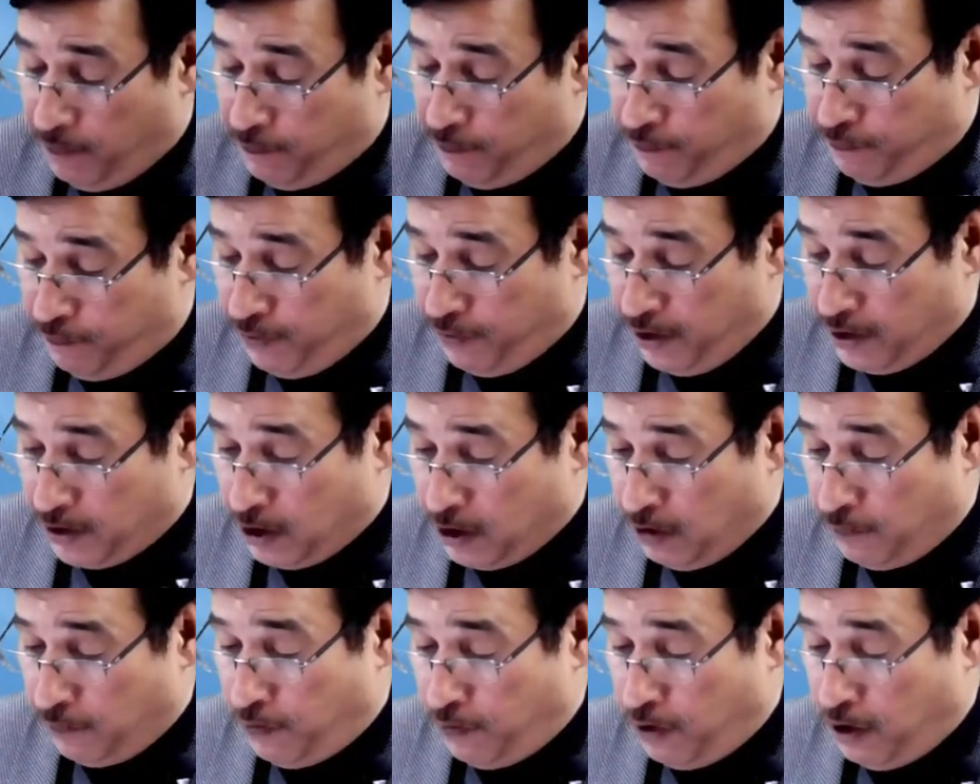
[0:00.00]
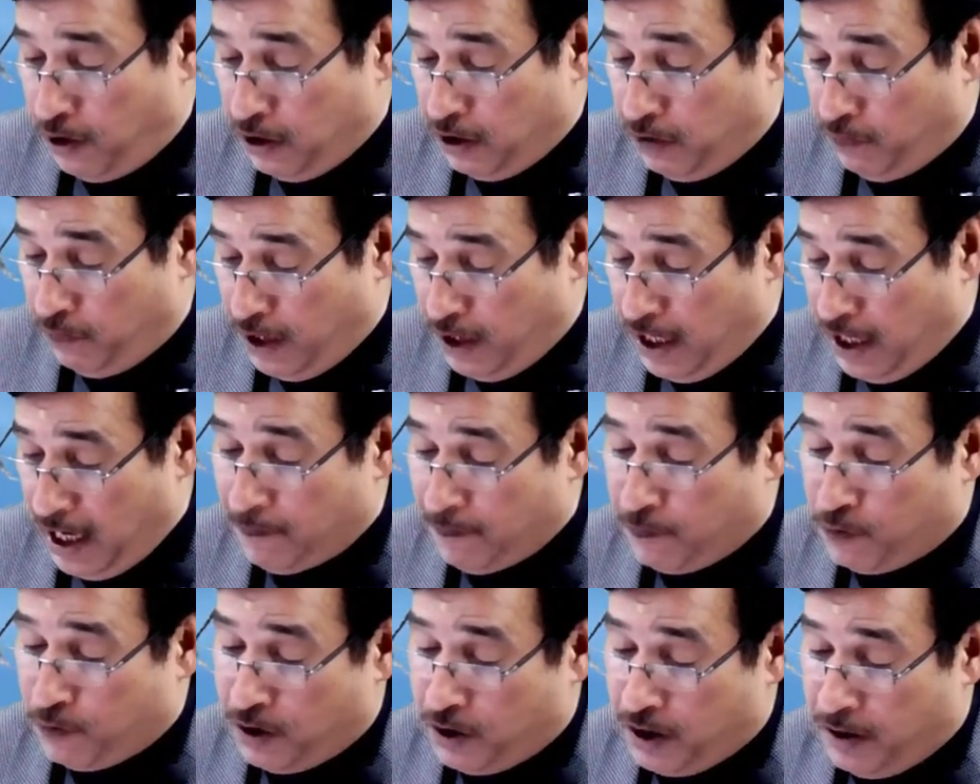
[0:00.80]
first of all, you will
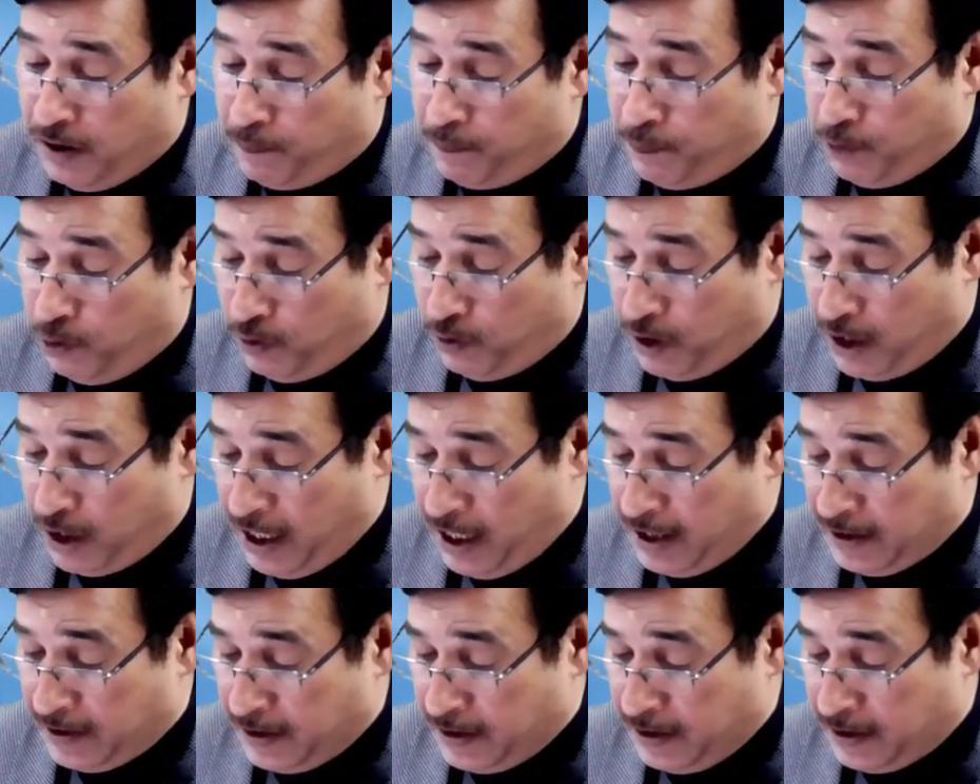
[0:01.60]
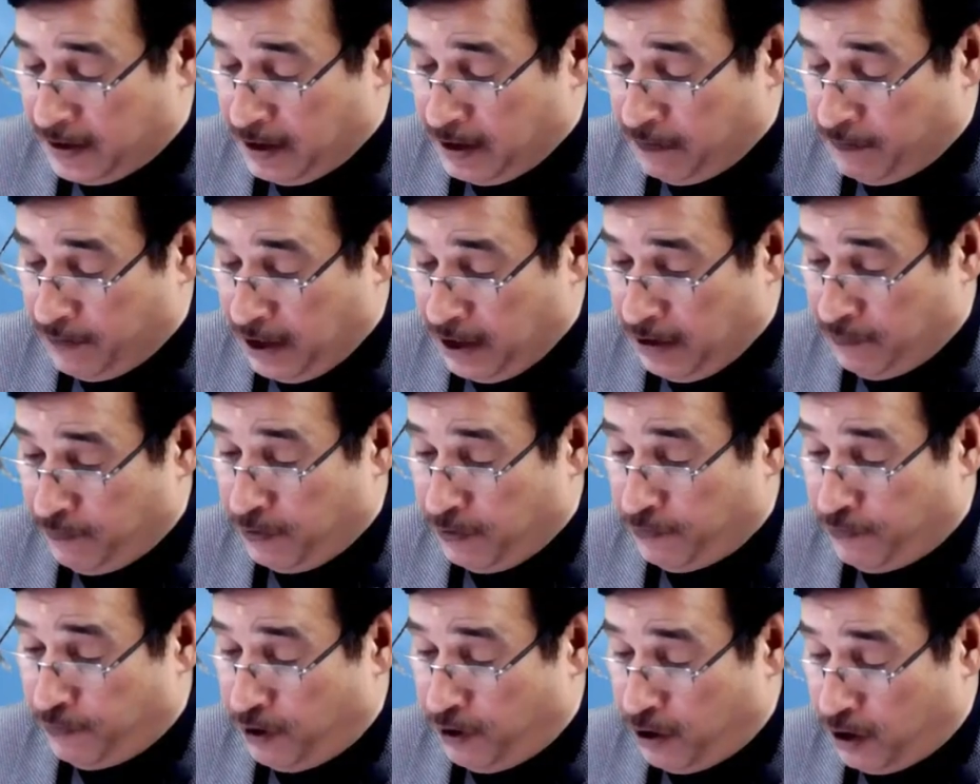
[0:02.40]
have to compute assets available
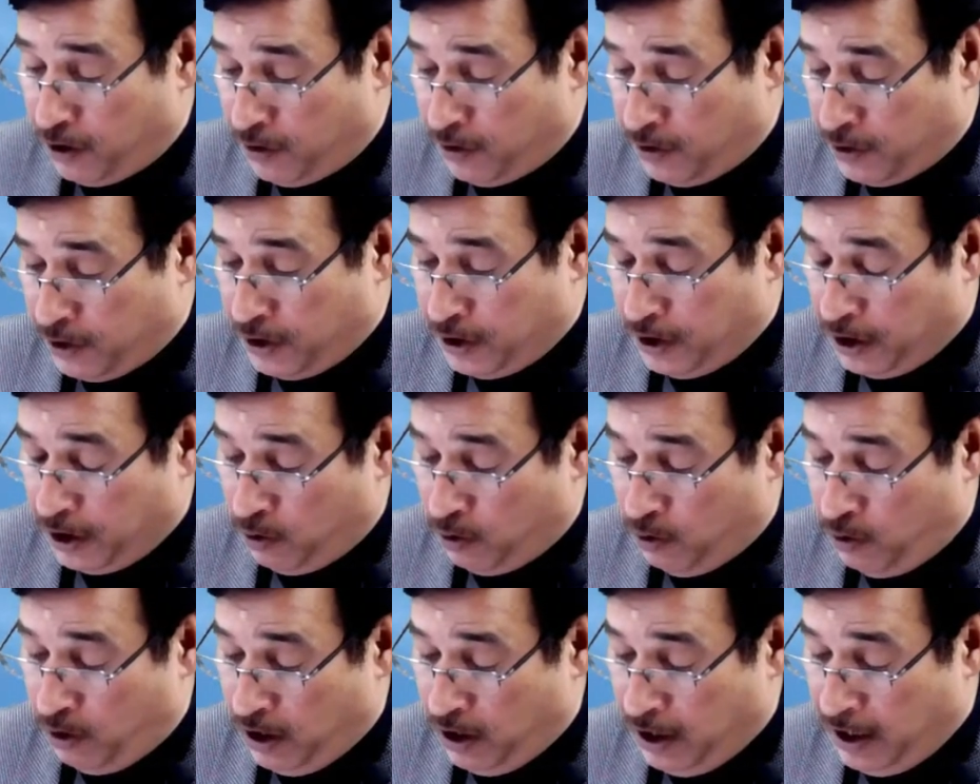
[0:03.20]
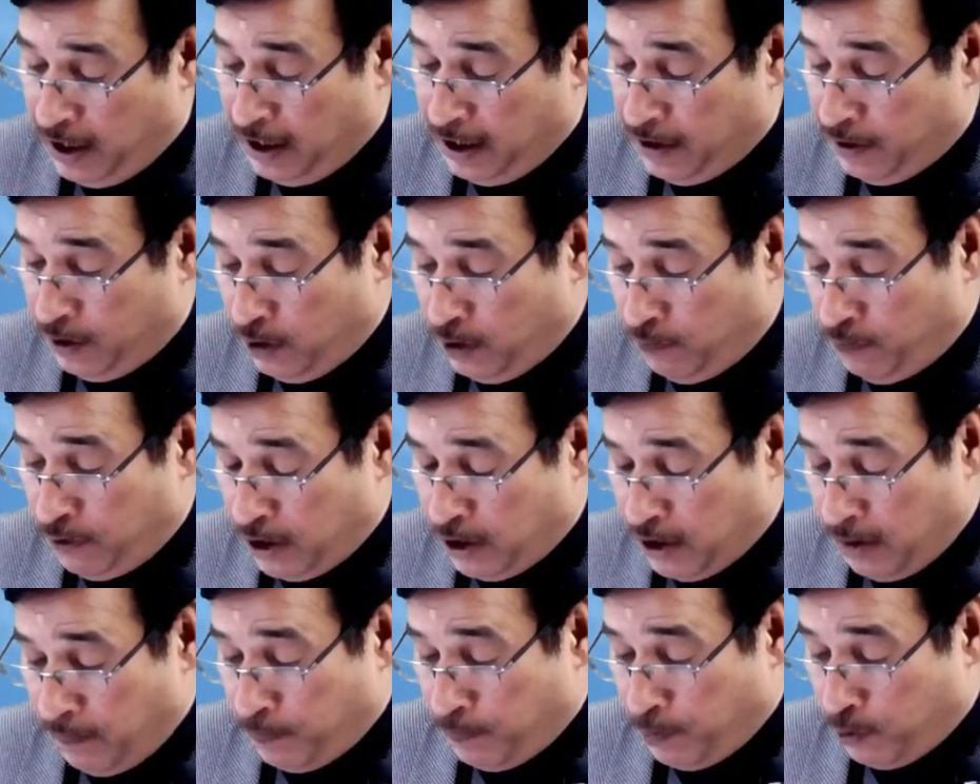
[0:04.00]
for shareholder, and you will
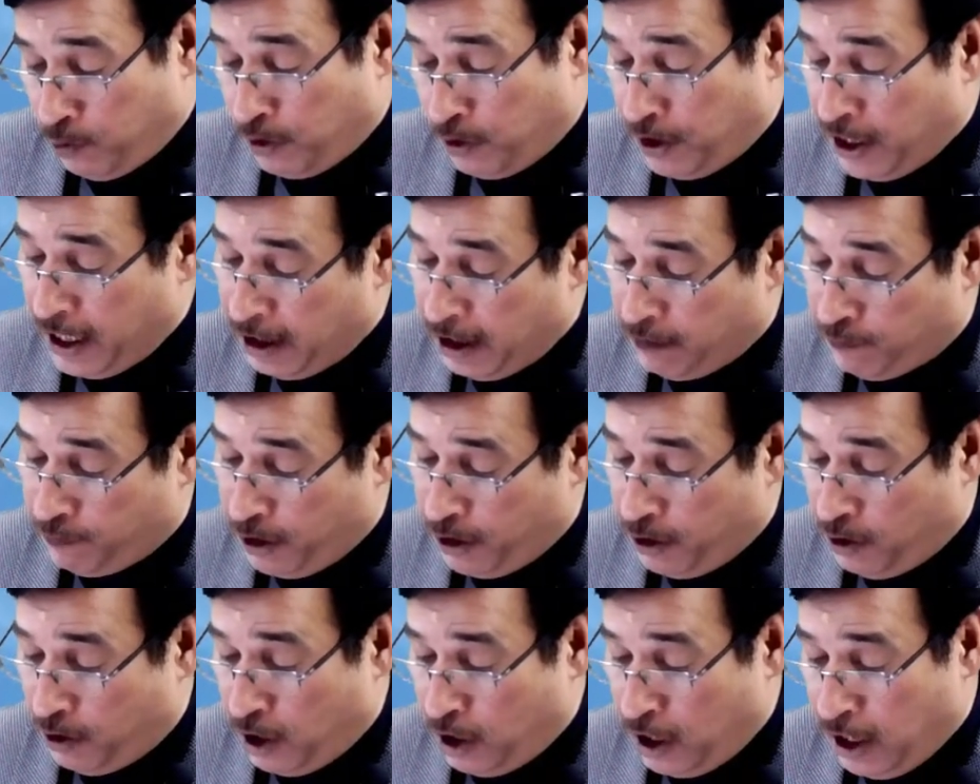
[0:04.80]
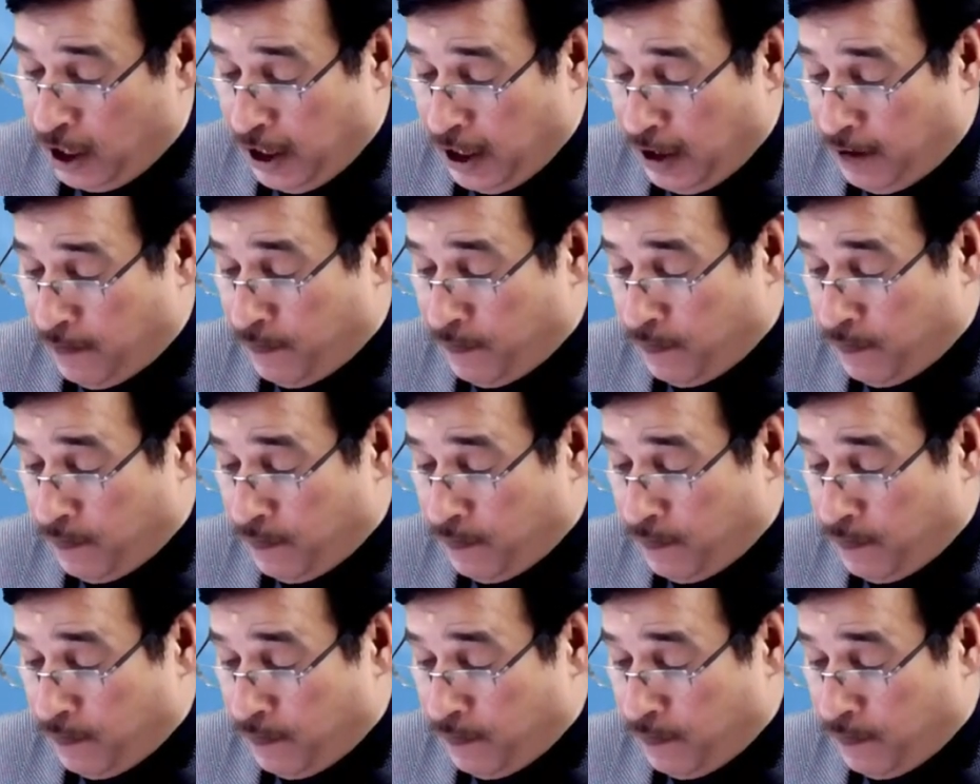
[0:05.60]
compute that way only.